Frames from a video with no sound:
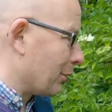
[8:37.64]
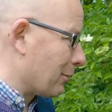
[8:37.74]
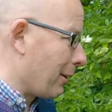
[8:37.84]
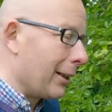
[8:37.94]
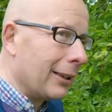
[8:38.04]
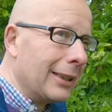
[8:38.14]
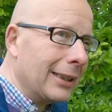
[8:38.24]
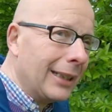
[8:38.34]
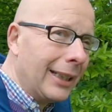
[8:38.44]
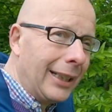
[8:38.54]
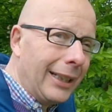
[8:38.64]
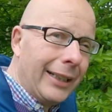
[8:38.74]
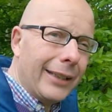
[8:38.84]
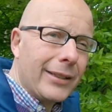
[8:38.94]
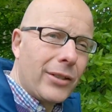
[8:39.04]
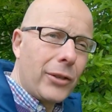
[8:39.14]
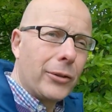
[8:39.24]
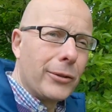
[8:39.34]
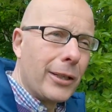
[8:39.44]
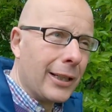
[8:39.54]
as well. And
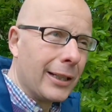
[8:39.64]
soon,